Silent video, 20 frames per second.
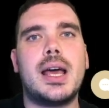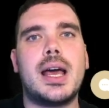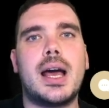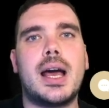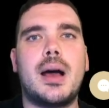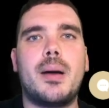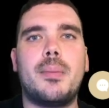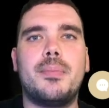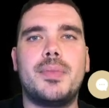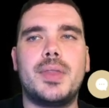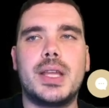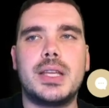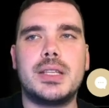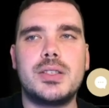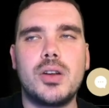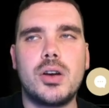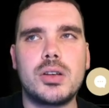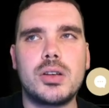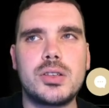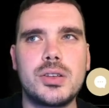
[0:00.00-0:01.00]
Um, there's
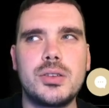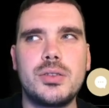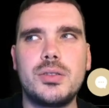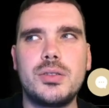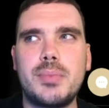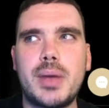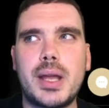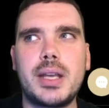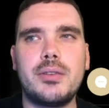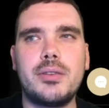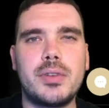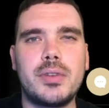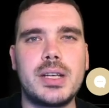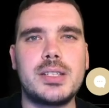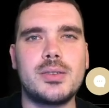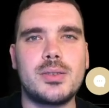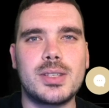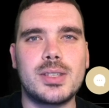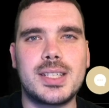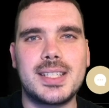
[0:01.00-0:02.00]
not too many
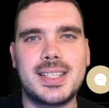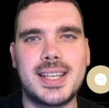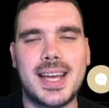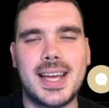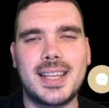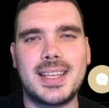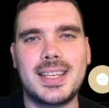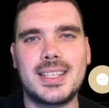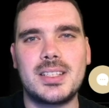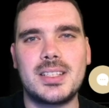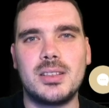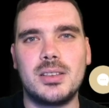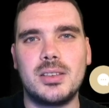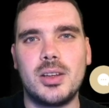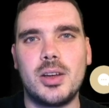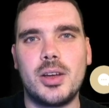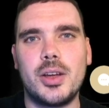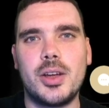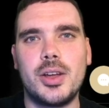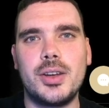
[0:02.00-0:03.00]
resources out there to
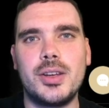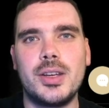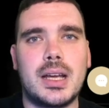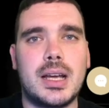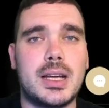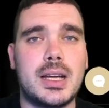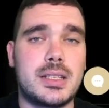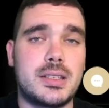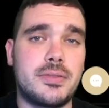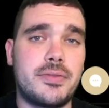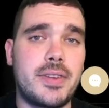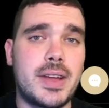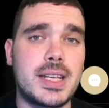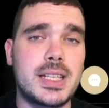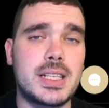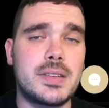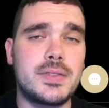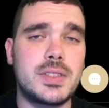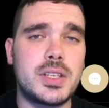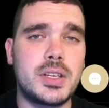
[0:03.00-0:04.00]
learn uh,
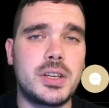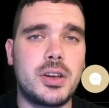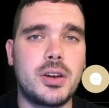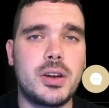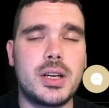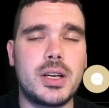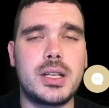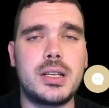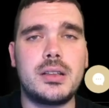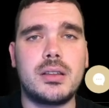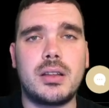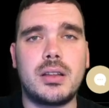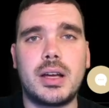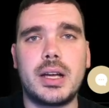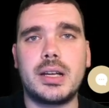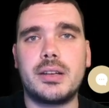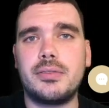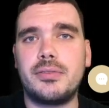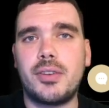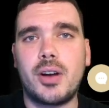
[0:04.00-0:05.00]
defensive security
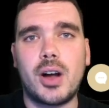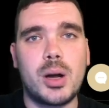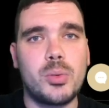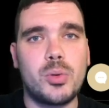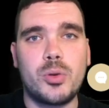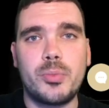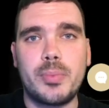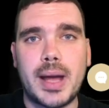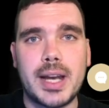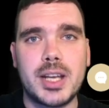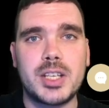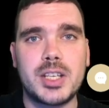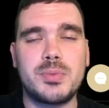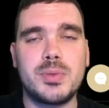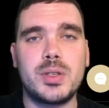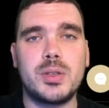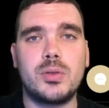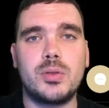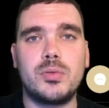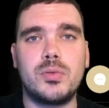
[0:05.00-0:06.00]
like firewall
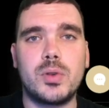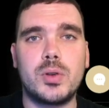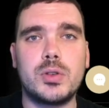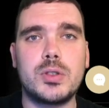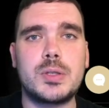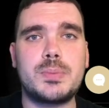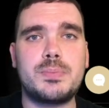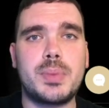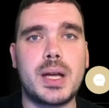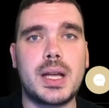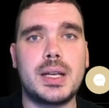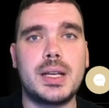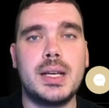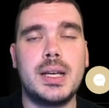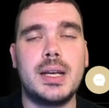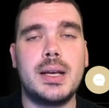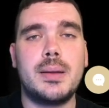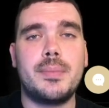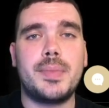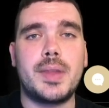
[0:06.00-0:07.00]
management or rules, but
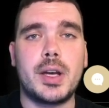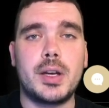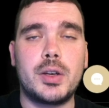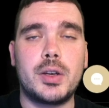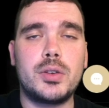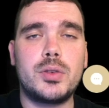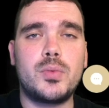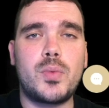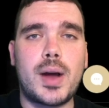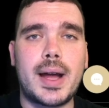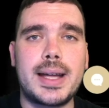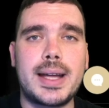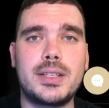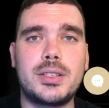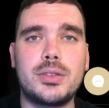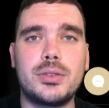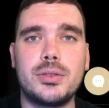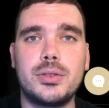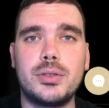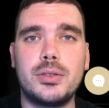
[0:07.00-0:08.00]
a good way
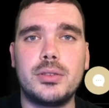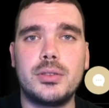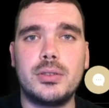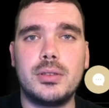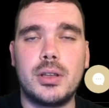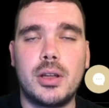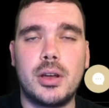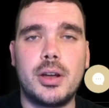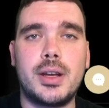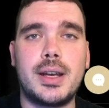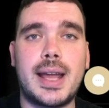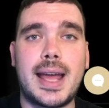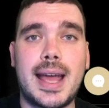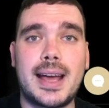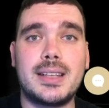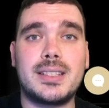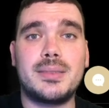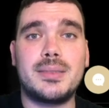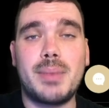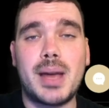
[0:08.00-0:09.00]
to learn
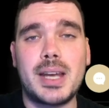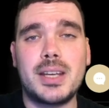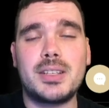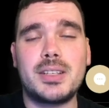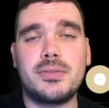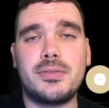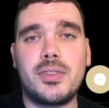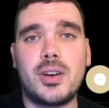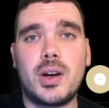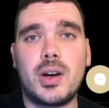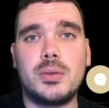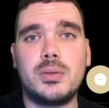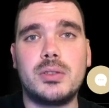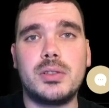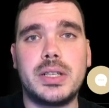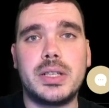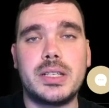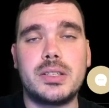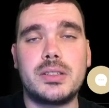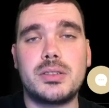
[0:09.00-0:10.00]
how to manage a firewall
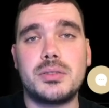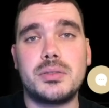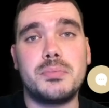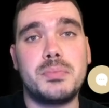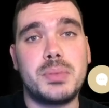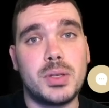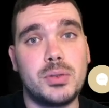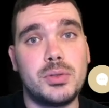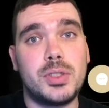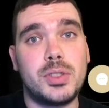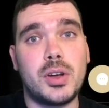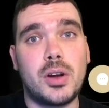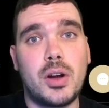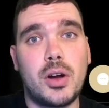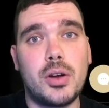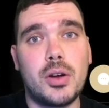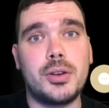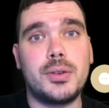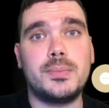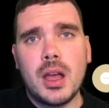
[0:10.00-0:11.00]
is to build your
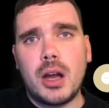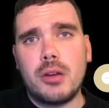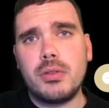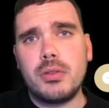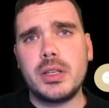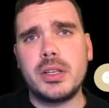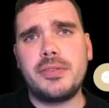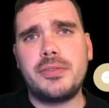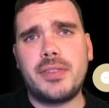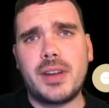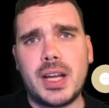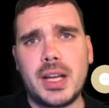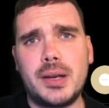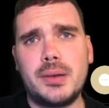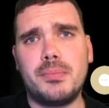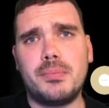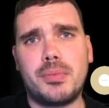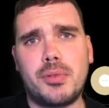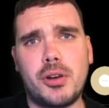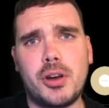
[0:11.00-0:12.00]
own. A really fun
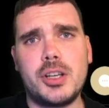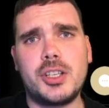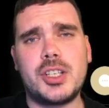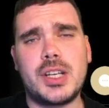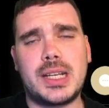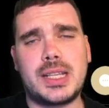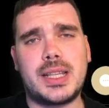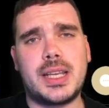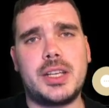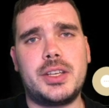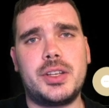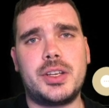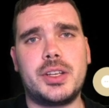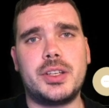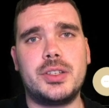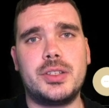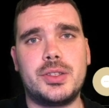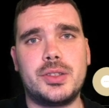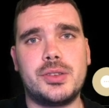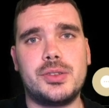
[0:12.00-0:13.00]
project that you
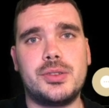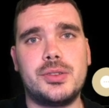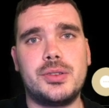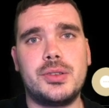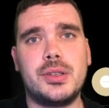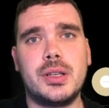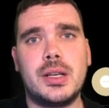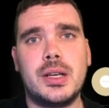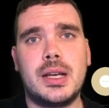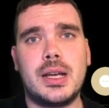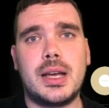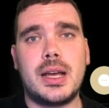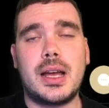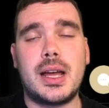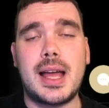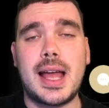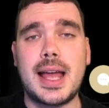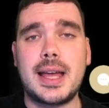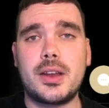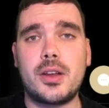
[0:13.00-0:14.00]
can do
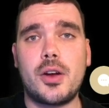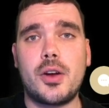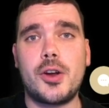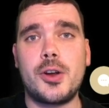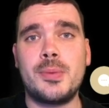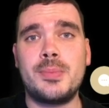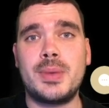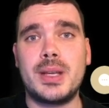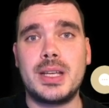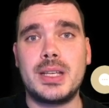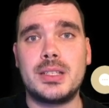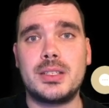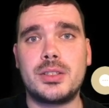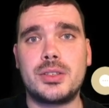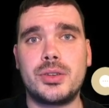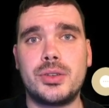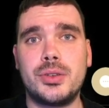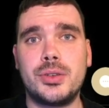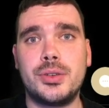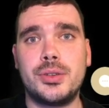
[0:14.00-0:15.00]
uh, at home is
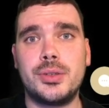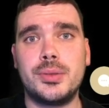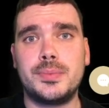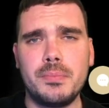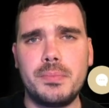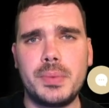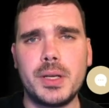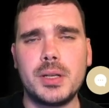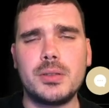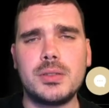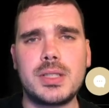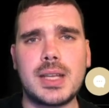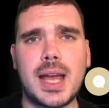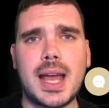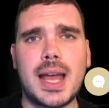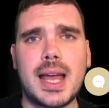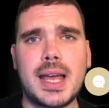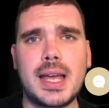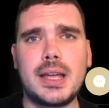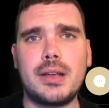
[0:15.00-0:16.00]
to build
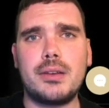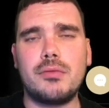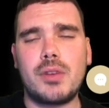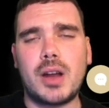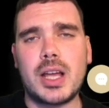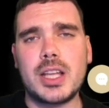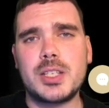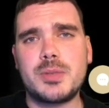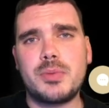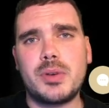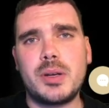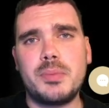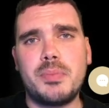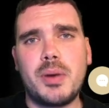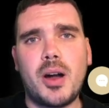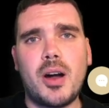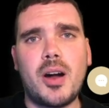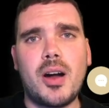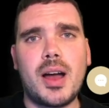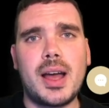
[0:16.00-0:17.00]
a Raspberry
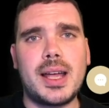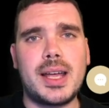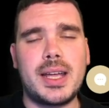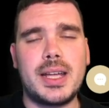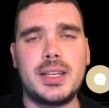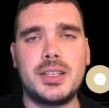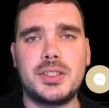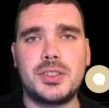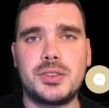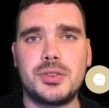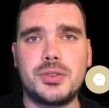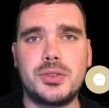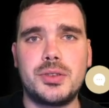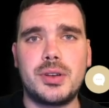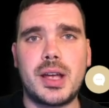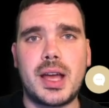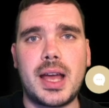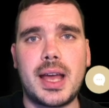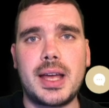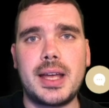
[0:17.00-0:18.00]
Pi
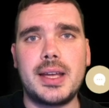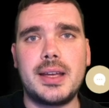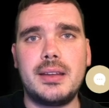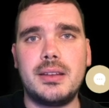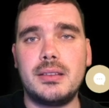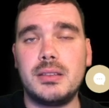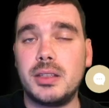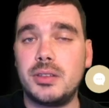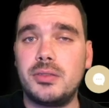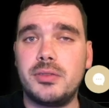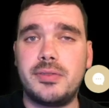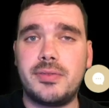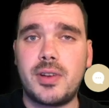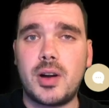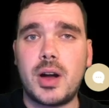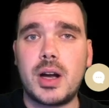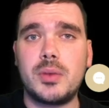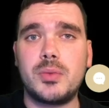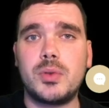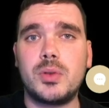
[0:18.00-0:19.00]
into a little
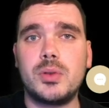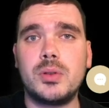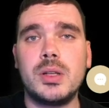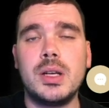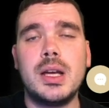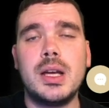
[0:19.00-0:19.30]
firewall.